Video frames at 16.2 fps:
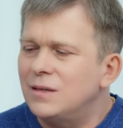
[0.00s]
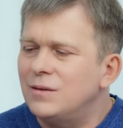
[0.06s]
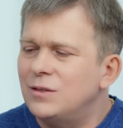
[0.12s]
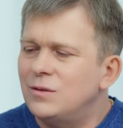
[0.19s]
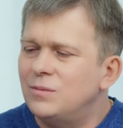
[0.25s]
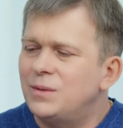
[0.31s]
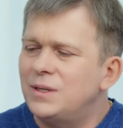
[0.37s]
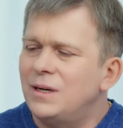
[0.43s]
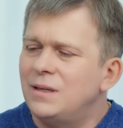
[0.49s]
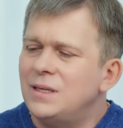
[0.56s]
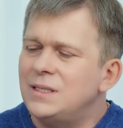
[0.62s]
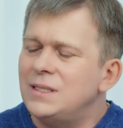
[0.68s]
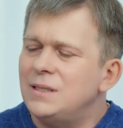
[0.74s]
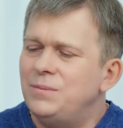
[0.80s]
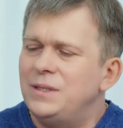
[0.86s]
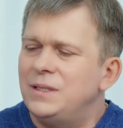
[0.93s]
That's why they
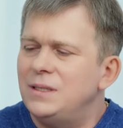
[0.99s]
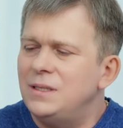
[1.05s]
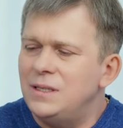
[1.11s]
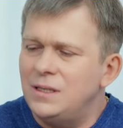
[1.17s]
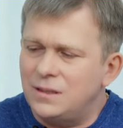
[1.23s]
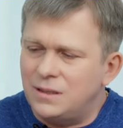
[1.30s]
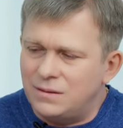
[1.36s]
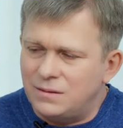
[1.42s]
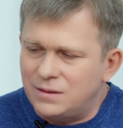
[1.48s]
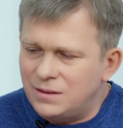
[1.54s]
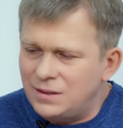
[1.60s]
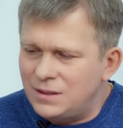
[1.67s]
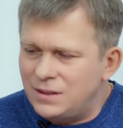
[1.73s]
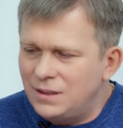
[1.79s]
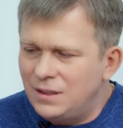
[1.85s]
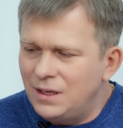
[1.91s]
took and altered
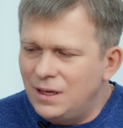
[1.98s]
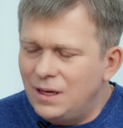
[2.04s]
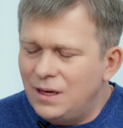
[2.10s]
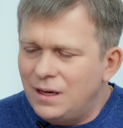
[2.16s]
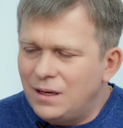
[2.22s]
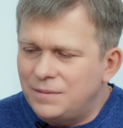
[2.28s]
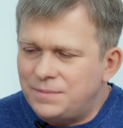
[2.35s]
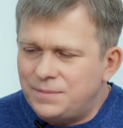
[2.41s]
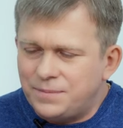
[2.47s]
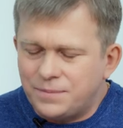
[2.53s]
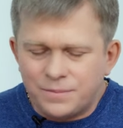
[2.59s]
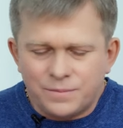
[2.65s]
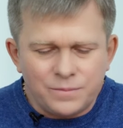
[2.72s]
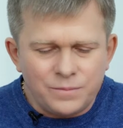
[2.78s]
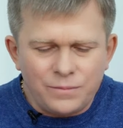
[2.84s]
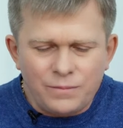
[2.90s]
it.
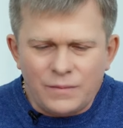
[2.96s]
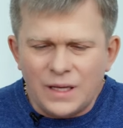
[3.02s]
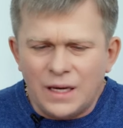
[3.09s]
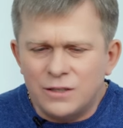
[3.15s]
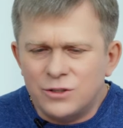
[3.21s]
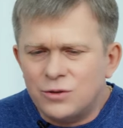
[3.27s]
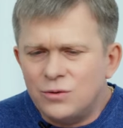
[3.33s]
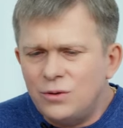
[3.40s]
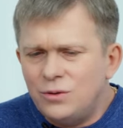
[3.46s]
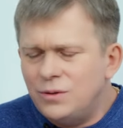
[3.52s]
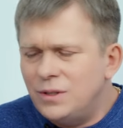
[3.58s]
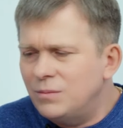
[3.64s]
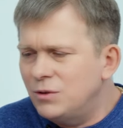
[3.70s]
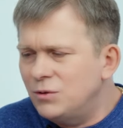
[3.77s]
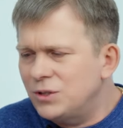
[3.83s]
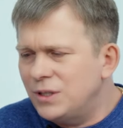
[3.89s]
And what do
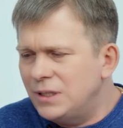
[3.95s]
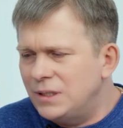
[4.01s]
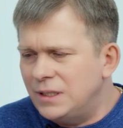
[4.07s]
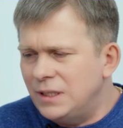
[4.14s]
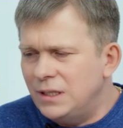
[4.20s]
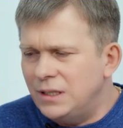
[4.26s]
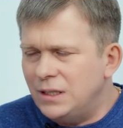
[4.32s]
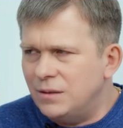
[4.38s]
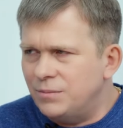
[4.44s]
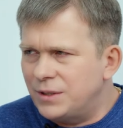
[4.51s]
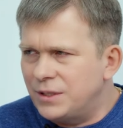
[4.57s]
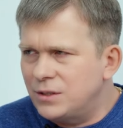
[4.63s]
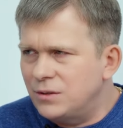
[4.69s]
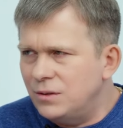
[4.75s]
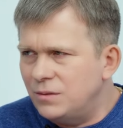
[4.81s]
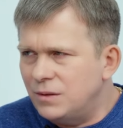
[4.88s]
people want from religion?
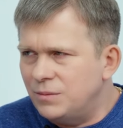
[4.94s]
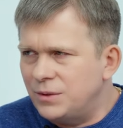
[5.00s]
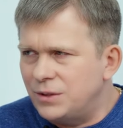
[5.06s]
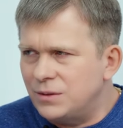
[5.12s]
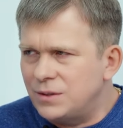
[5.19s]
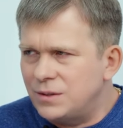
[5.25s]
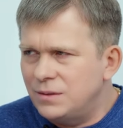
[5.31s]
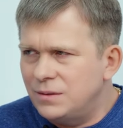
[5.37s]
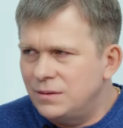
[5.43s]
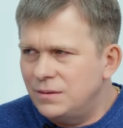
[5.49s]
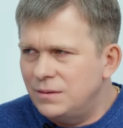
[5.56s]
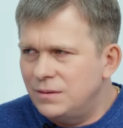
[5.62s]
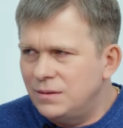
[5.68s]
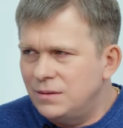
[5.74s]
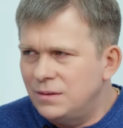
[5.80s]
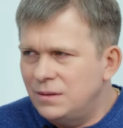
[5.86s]
A simple
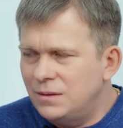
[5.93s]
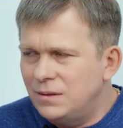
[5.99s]
question.